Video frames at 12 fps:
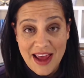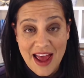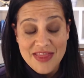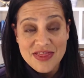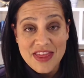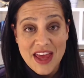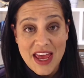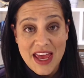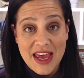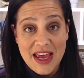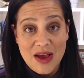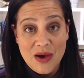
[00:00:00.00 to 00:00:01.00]
and
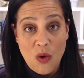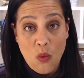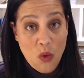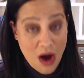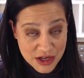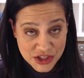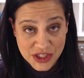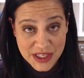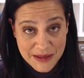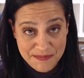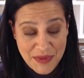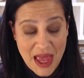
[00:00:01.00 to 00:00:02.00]
they watch them